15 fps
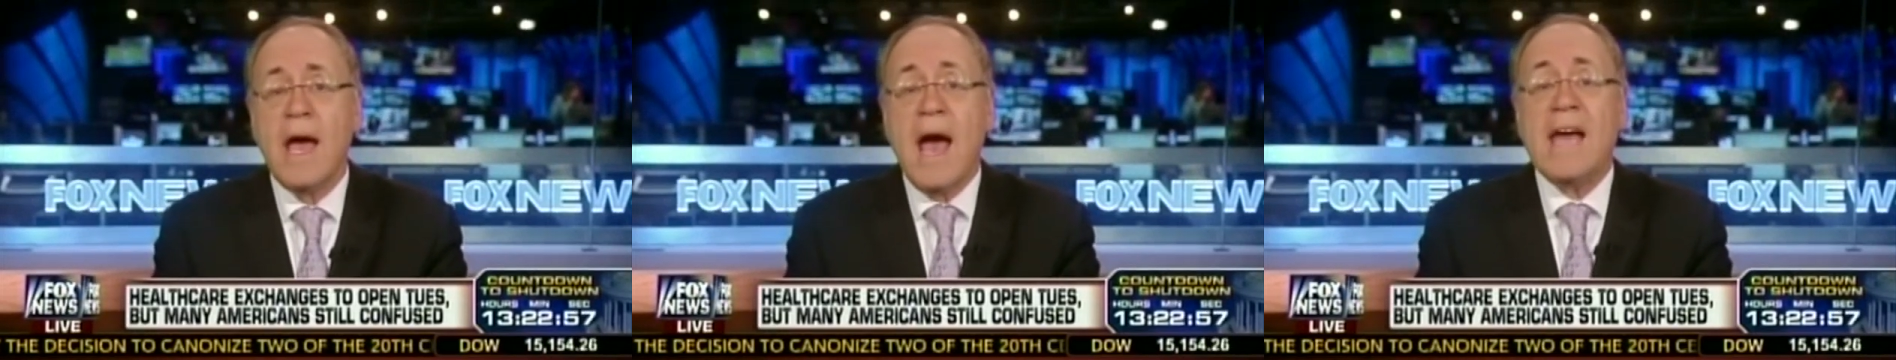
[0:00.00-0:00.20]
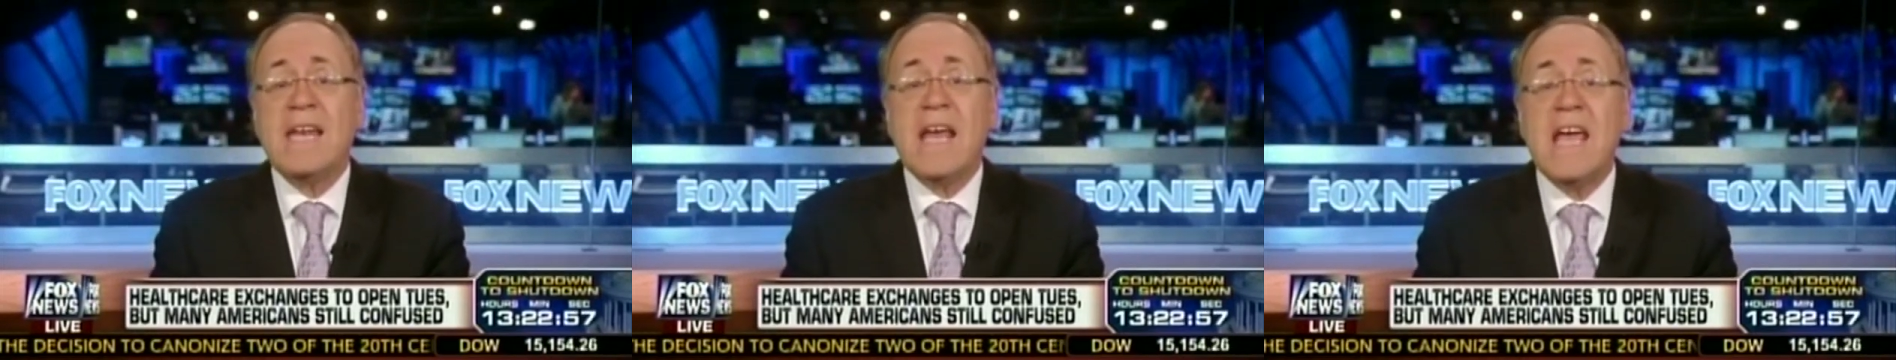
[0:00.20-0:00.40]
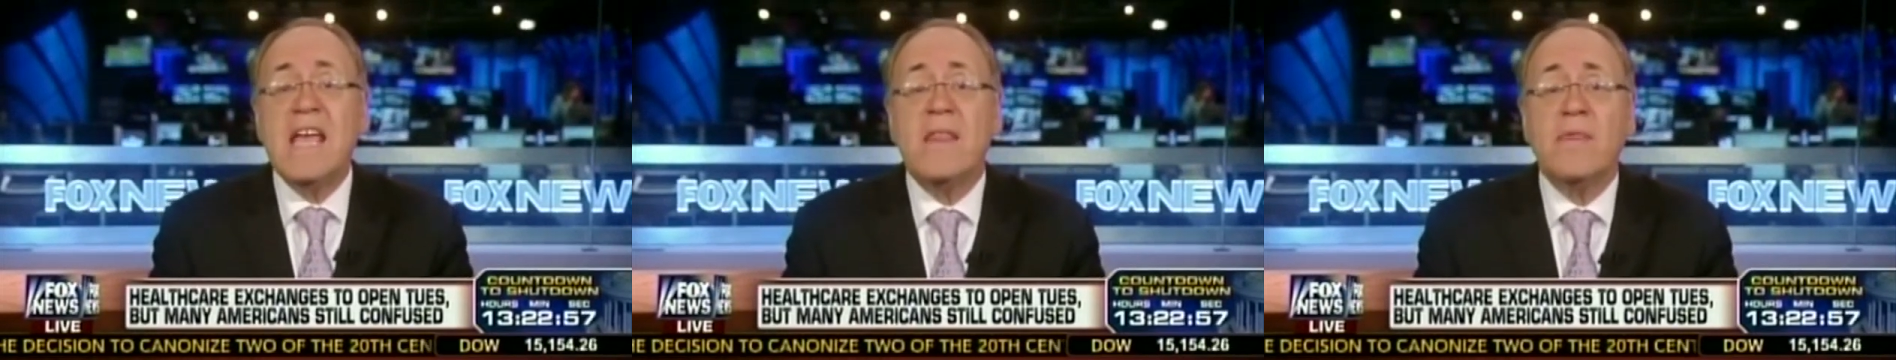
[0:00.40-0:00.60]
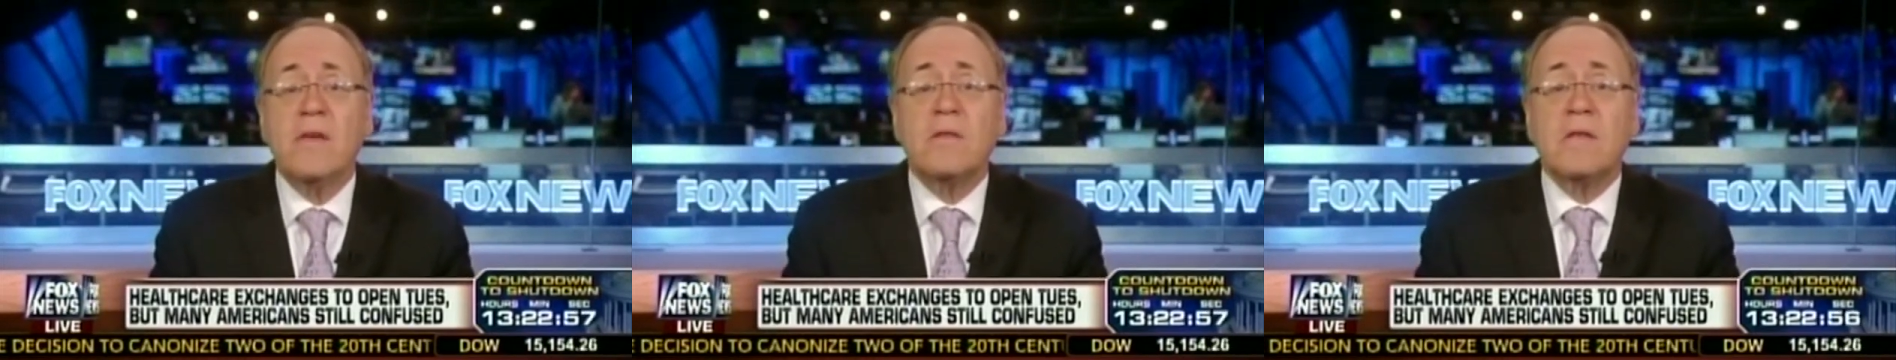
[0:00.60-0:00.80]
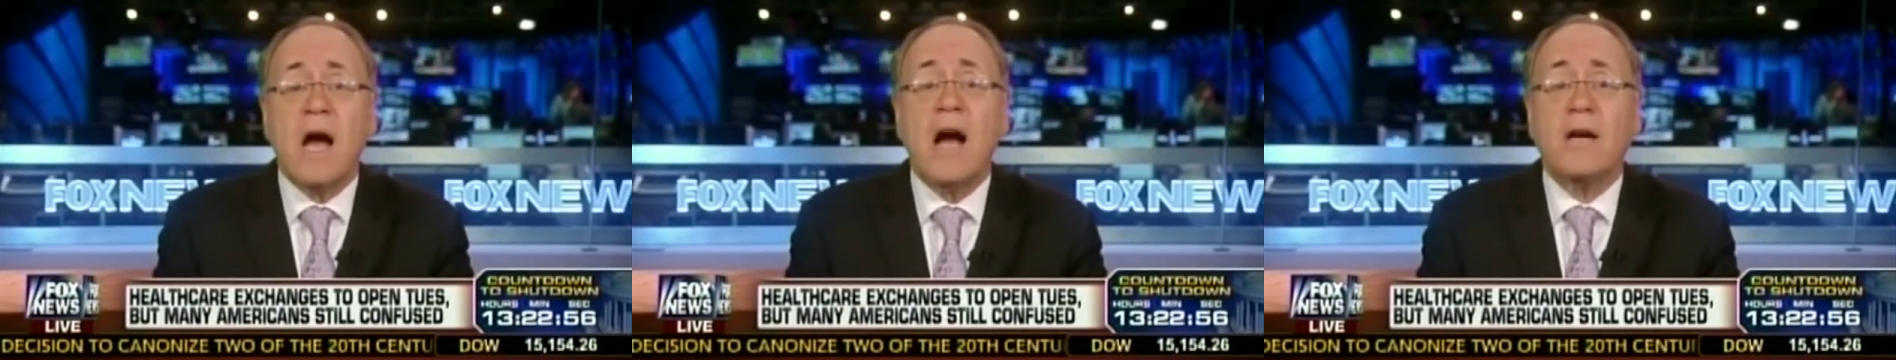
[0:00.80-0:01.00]
And in the
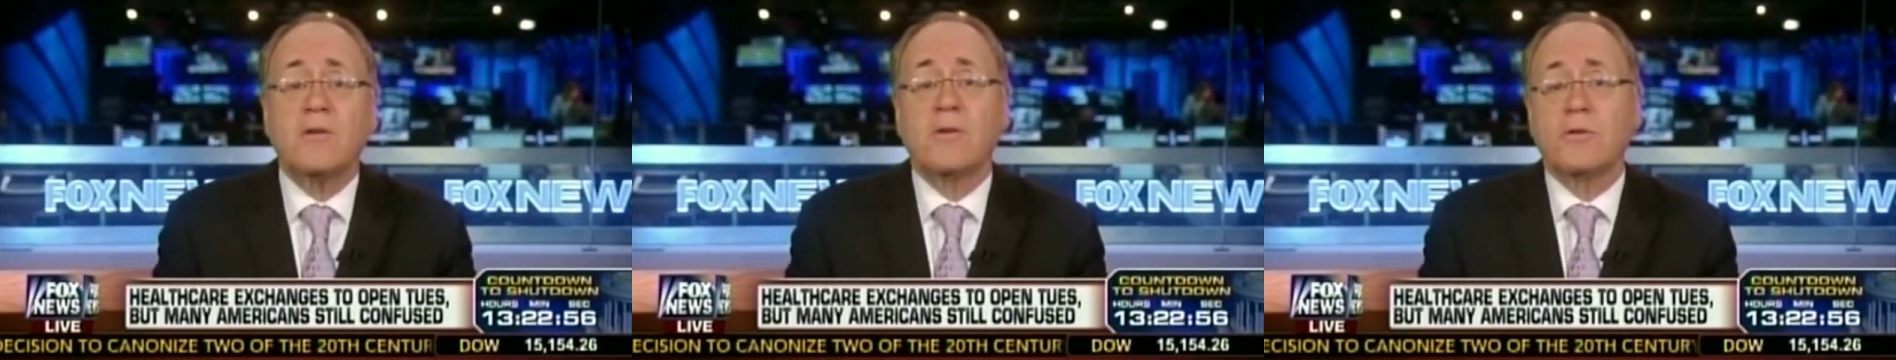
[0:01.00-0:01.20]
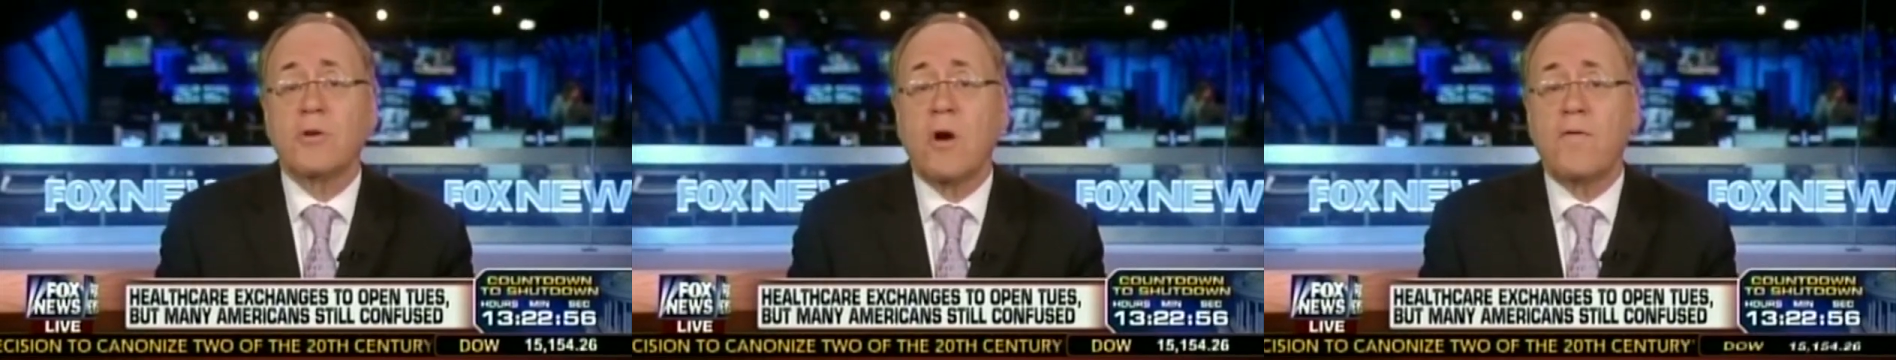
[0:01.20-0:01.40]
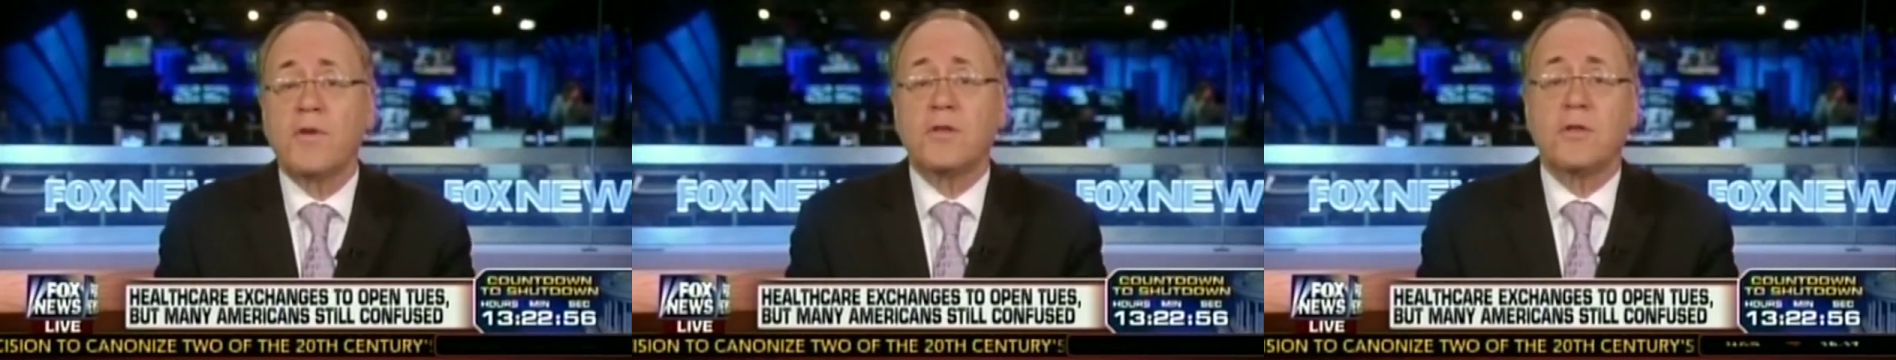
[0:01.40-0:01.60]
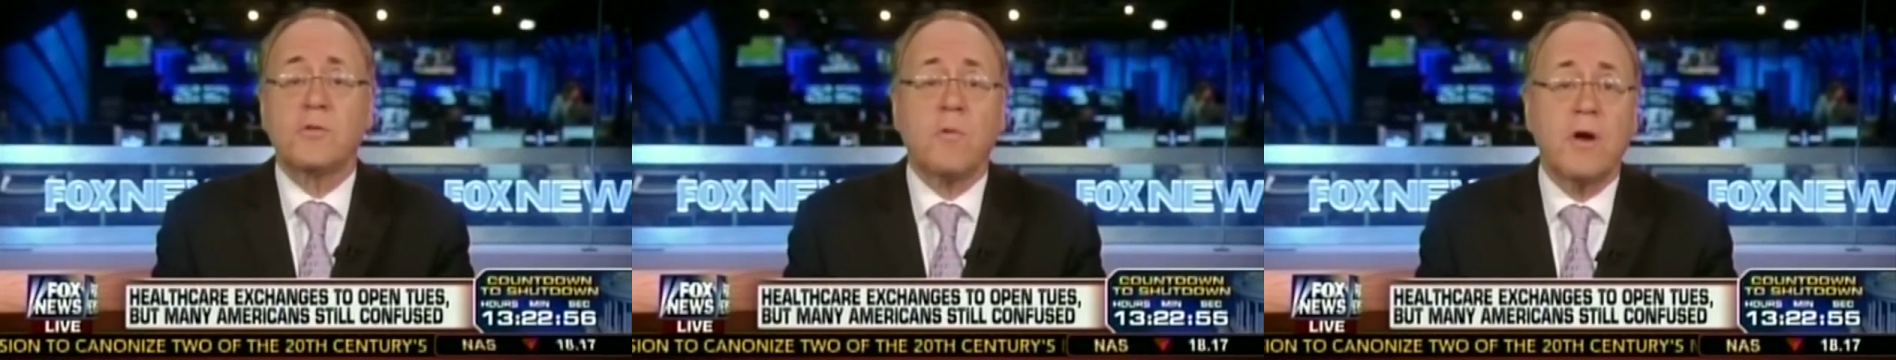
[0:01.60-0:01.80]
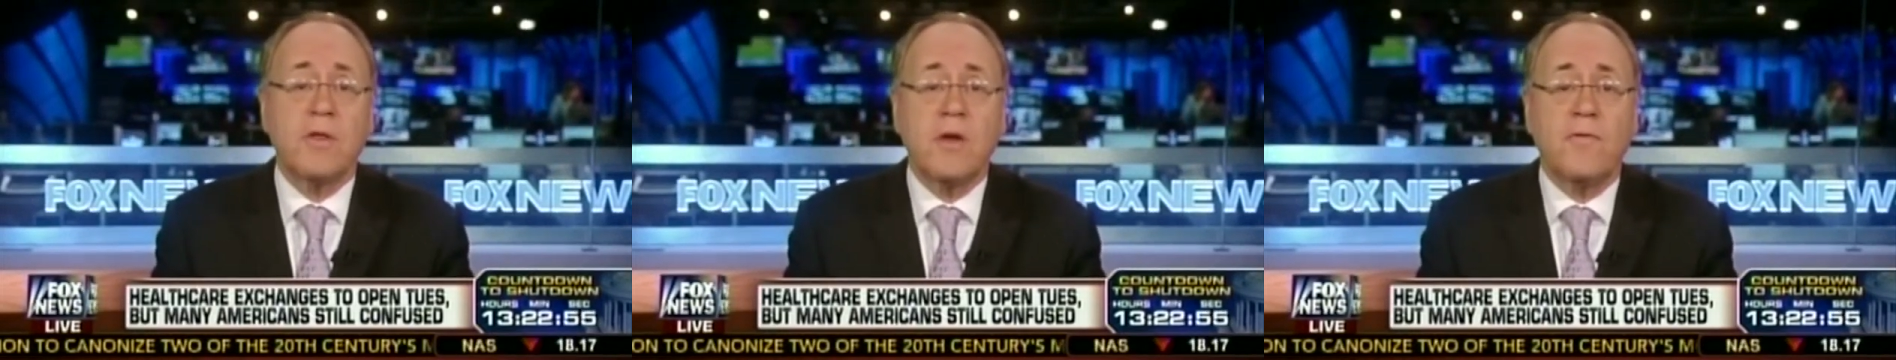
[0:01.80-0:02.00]
doctor's office is
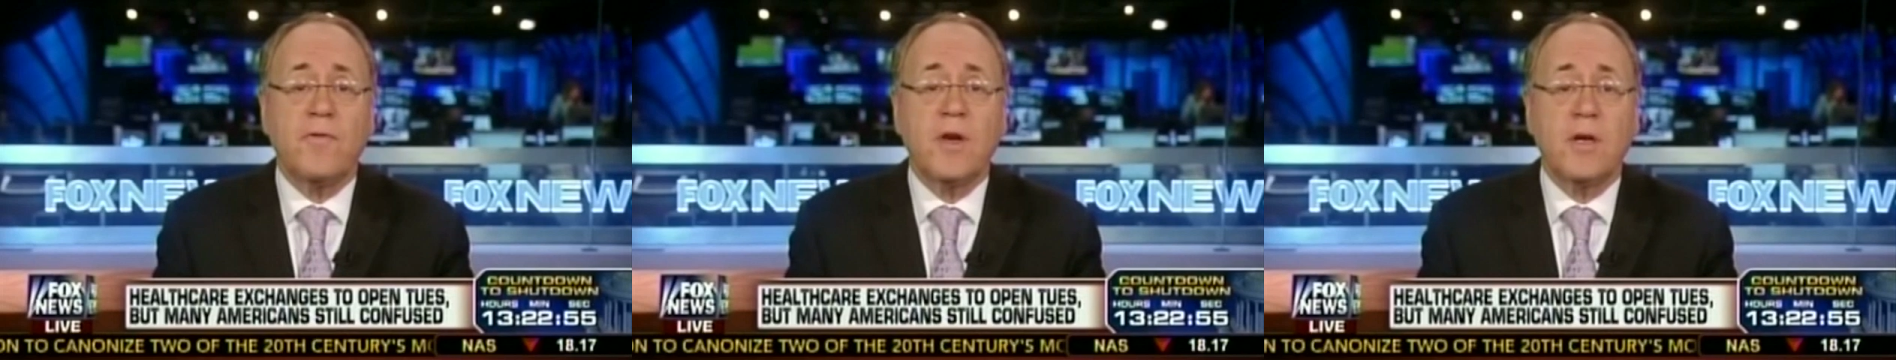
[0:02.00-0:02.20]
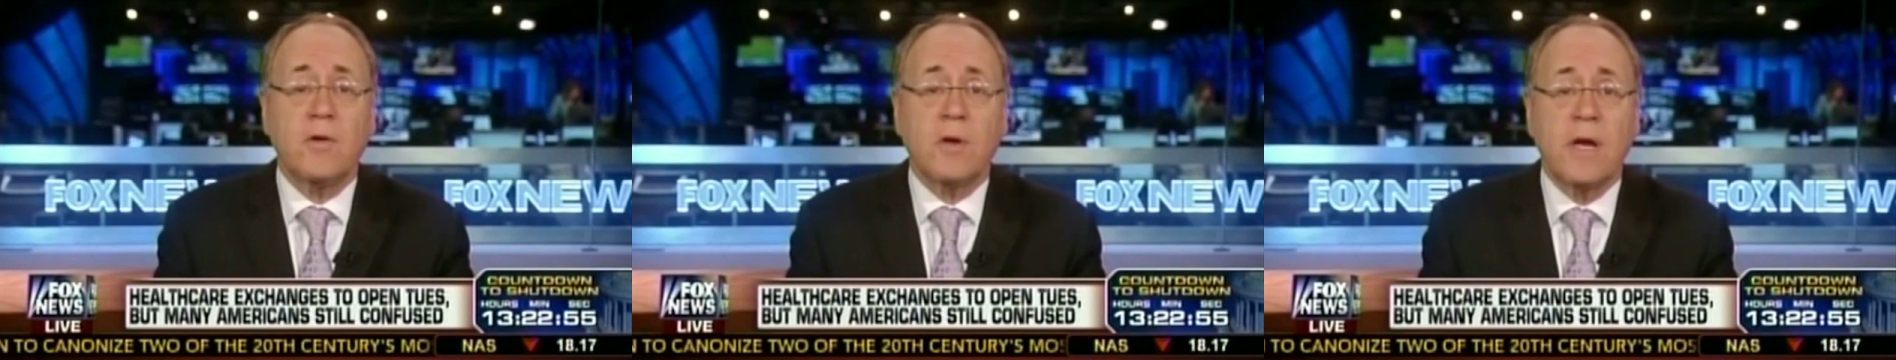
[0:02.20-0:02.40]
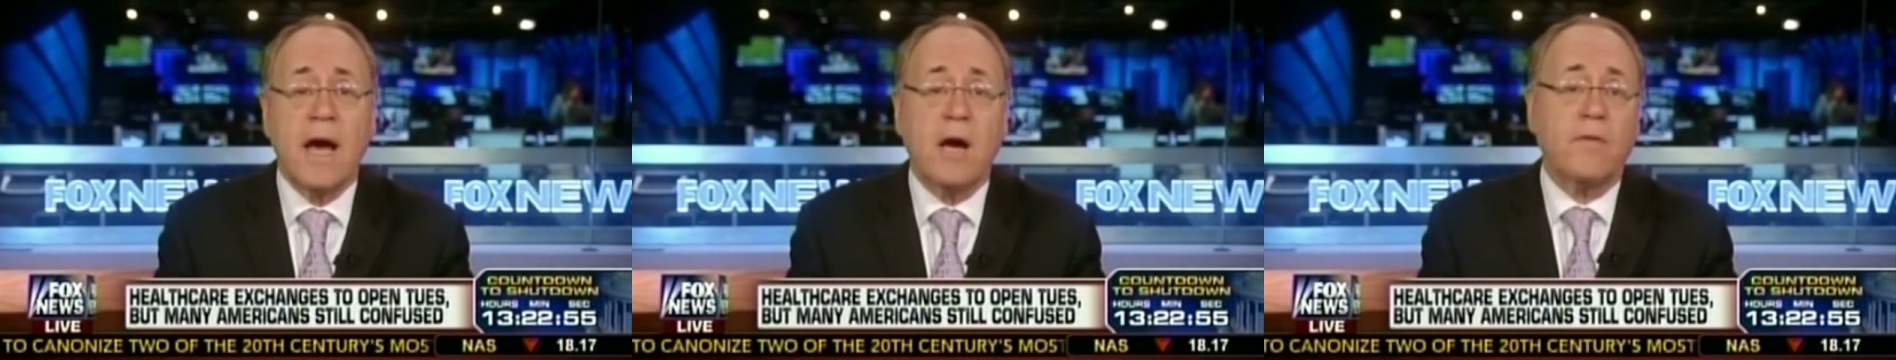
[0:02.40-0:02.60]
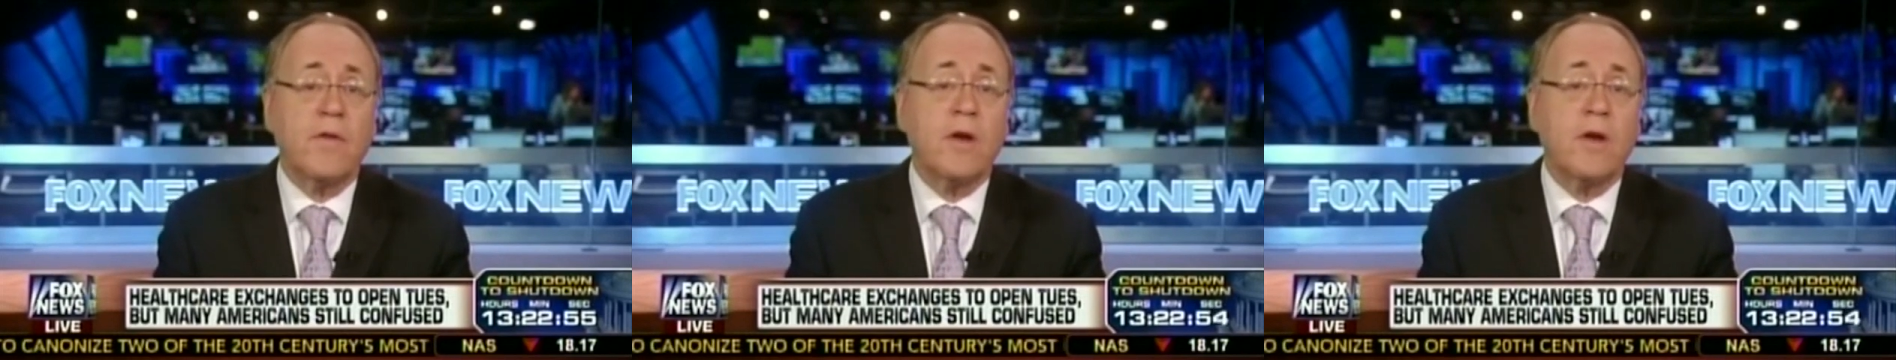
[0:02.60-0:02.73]
where they figure it out.